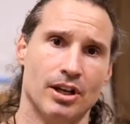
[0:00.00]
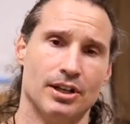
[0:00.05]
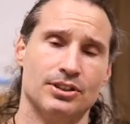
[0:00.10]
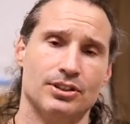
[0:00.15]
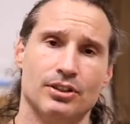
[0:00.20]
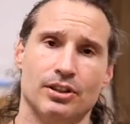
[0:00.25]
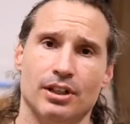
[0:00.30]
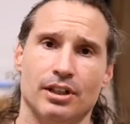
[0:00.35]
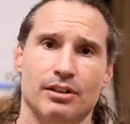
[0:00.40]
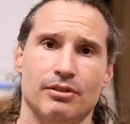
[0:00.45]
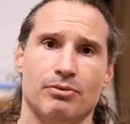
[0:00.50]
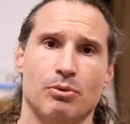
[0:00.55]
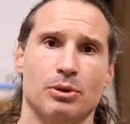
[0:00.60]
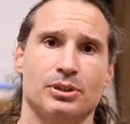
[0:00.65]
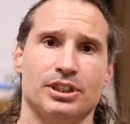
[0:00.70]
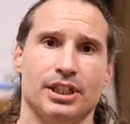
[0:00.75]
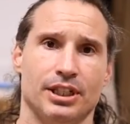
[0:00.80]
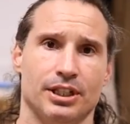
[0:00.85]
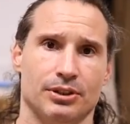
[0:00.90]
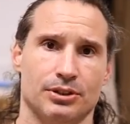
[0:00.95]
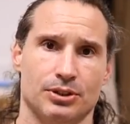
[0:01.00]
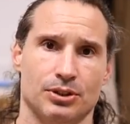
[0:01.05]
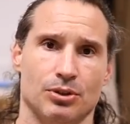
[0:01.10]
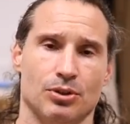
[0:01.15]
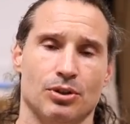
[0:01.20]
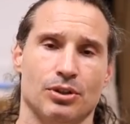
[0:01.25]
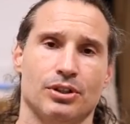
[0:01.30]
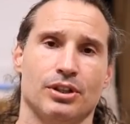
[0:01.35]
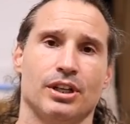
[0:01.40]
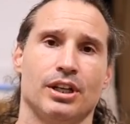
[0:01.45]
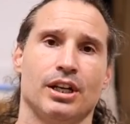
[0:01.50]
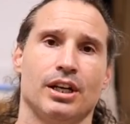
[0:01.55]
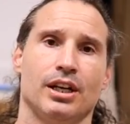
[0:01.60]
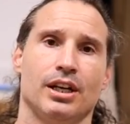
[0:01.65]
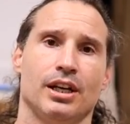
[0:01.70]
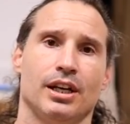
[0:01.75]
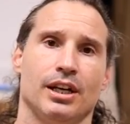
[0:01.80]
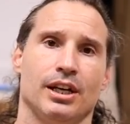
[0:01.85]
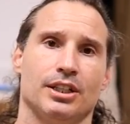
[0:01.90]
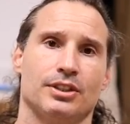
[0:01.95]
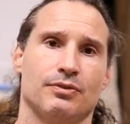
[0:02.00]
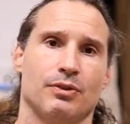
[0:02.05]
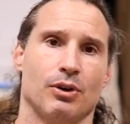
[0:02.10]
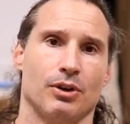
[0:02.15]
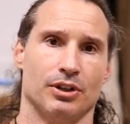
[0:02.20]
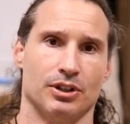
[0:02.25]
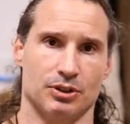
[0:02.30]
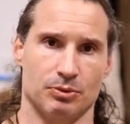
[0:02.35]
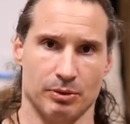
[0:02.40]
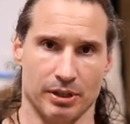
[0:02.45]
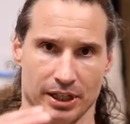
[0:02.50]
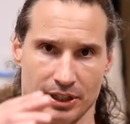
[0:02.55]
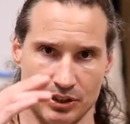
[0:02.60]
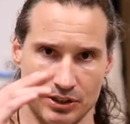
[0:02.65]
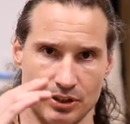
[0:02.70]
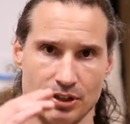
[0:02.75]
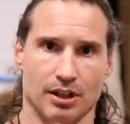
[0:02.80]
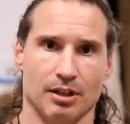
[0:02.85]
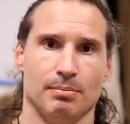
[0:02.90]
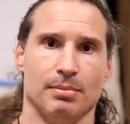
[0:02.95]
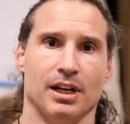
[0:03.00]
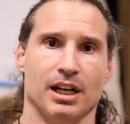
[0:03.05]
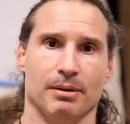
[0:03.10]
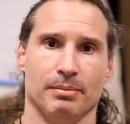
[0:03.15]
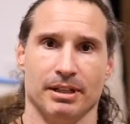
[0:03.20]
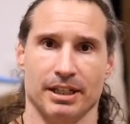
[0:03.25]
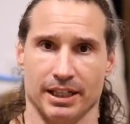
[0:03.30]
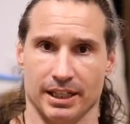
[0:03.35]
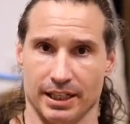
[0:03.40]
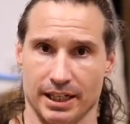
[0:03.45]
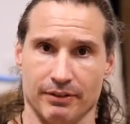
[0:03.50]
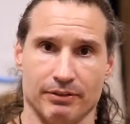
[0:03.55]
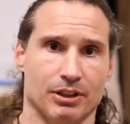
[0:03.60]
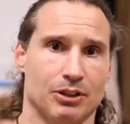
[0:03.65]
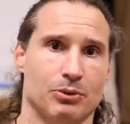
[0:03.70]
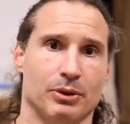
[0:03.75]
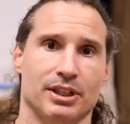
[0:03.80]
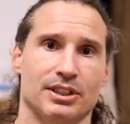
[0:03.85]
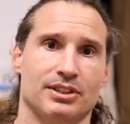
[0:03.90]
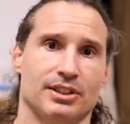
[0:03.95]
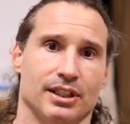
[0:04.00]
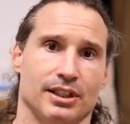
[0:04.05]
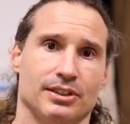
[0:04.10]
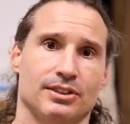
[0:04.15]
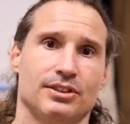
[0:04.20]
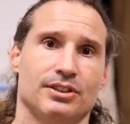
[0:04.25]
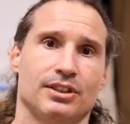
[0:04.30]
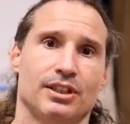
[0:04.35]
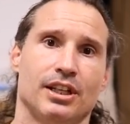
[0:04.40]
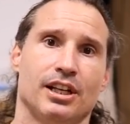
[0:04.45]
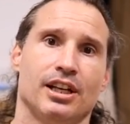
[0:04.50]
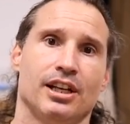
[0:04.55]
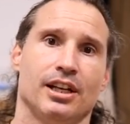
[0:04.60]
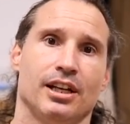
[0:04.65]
I started at 14 years old as far as when I started bodybuilding and never quit since.